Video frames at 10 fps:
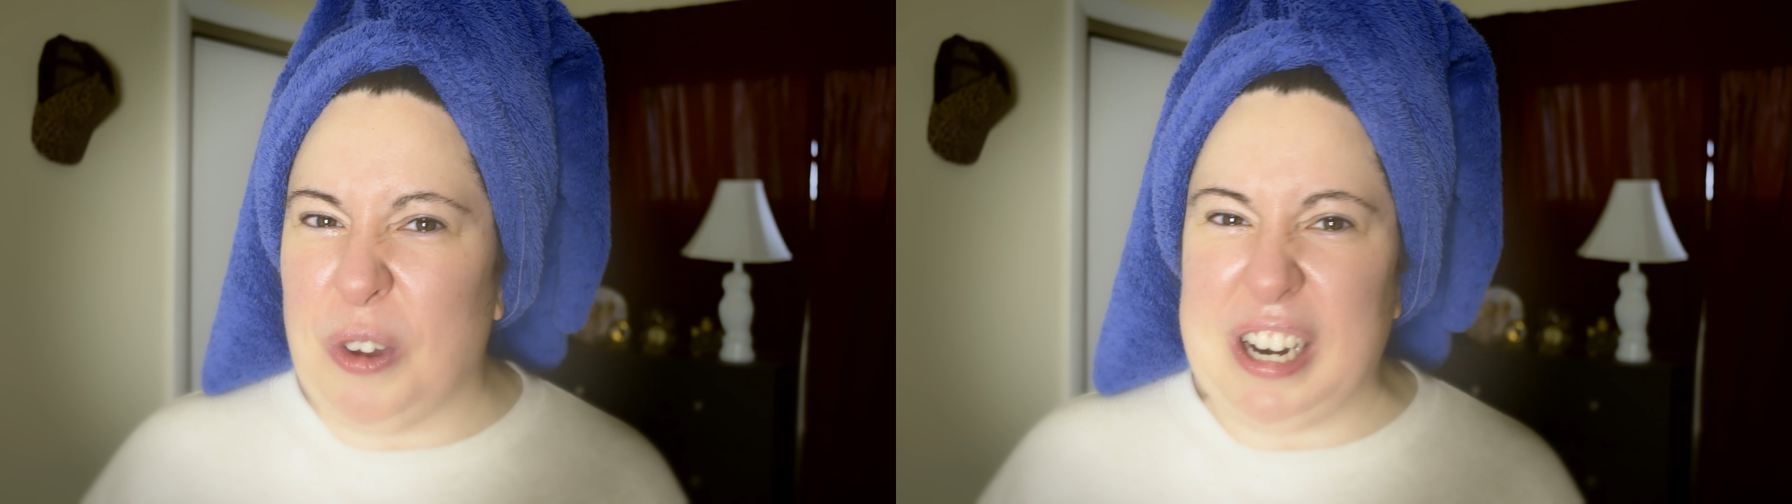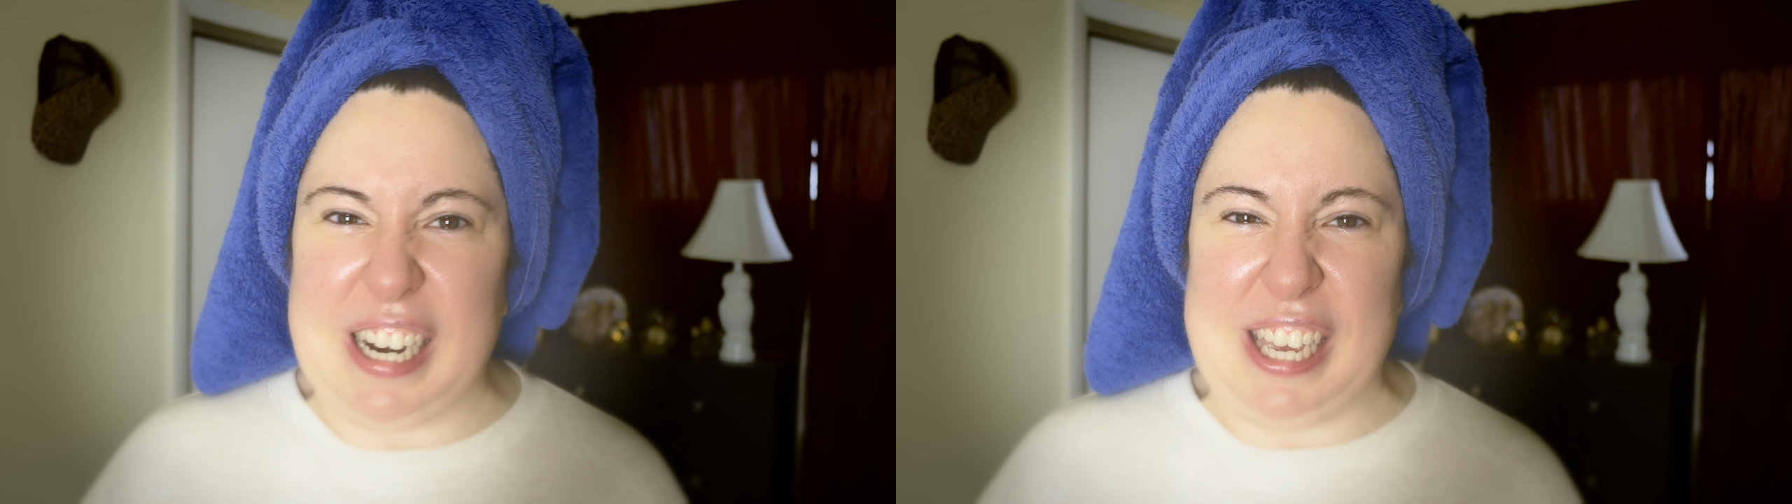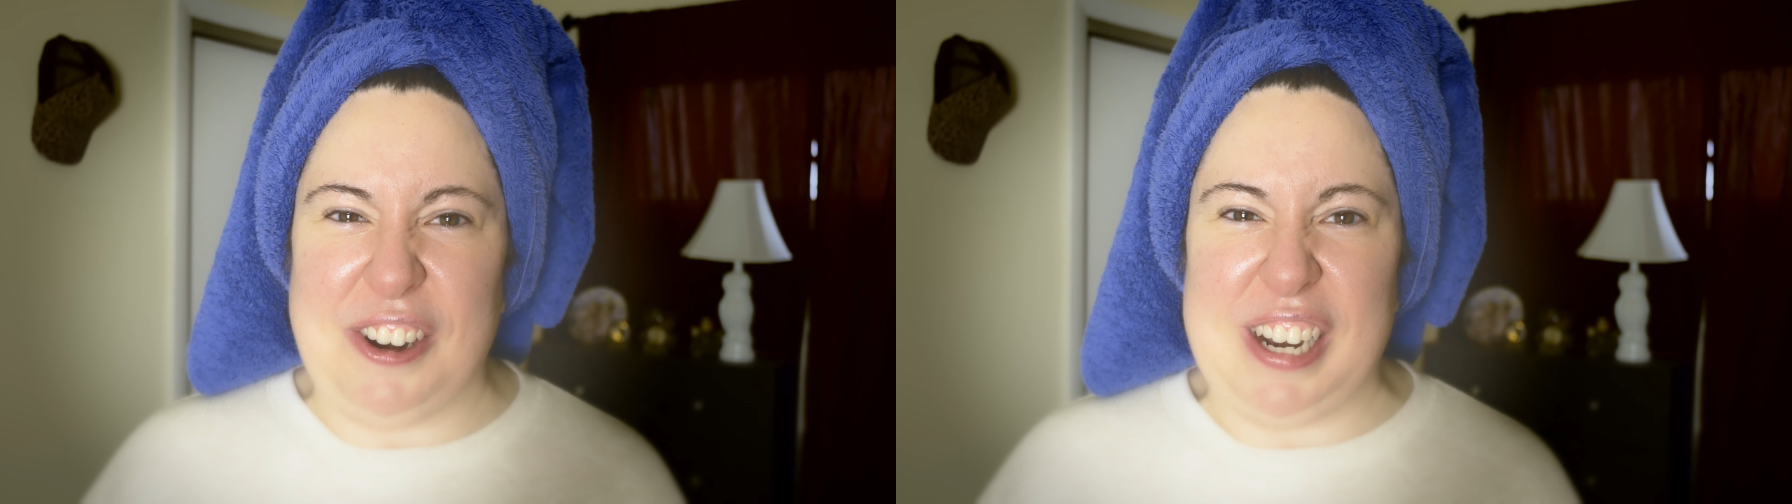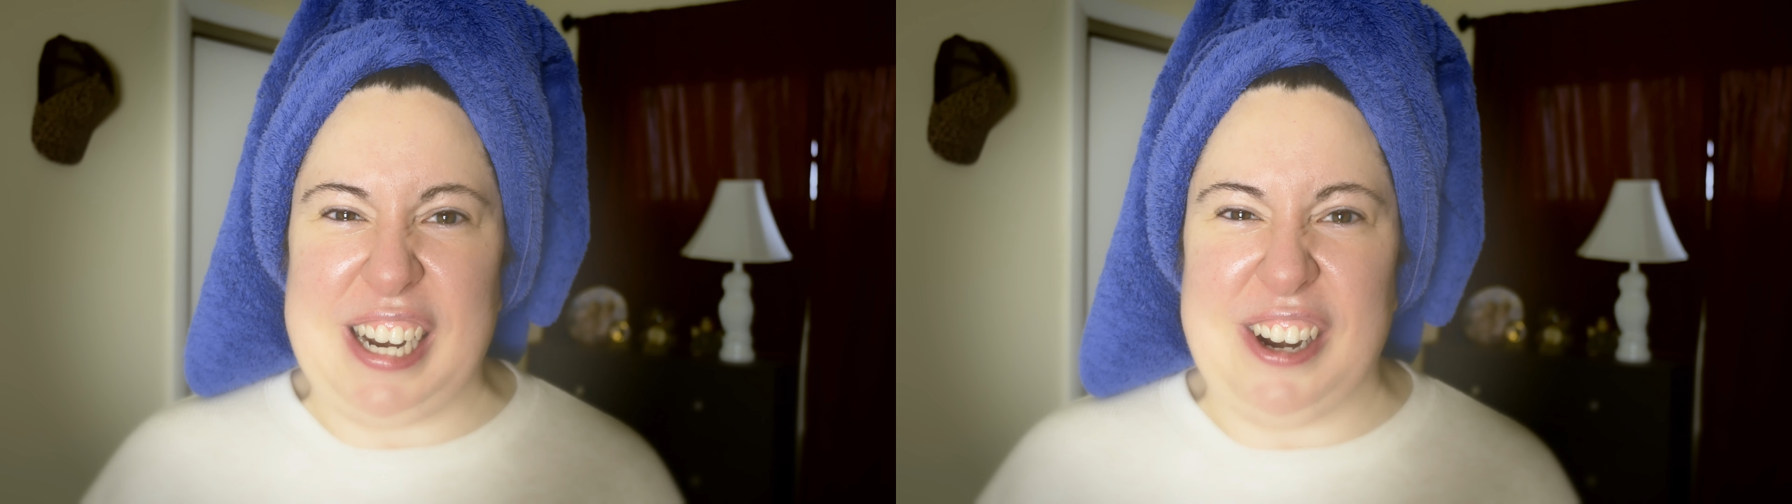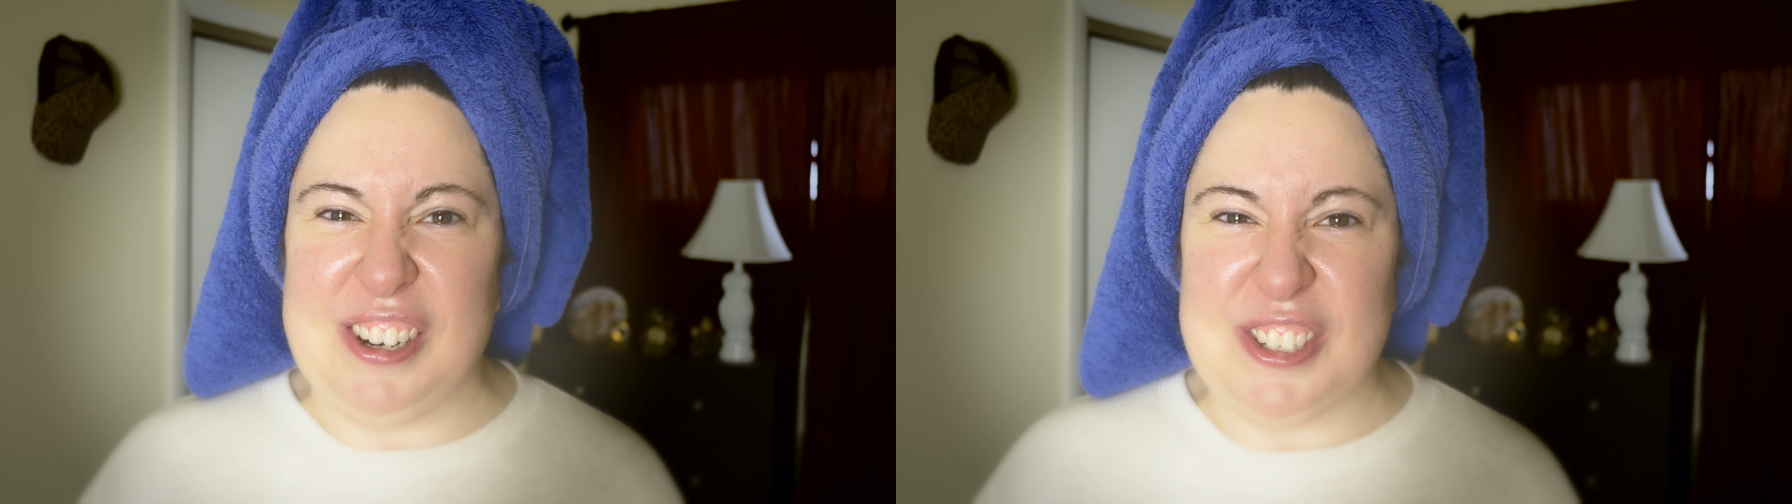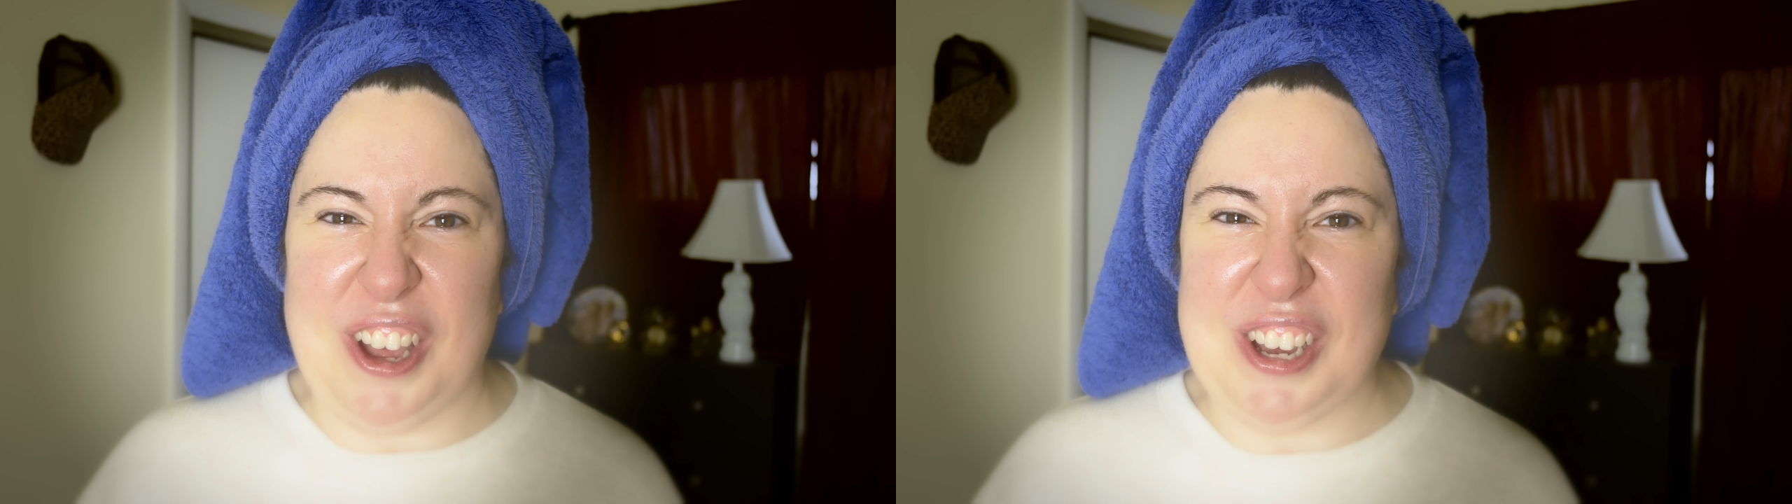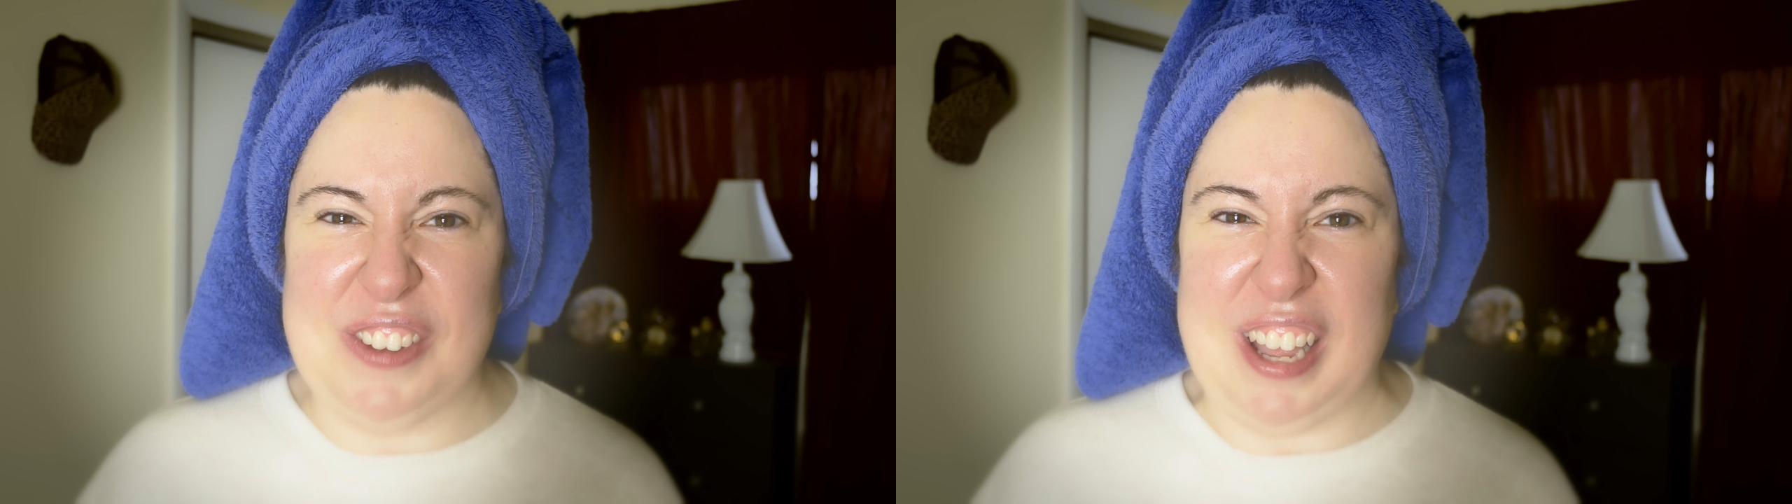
wanted to get on here and talk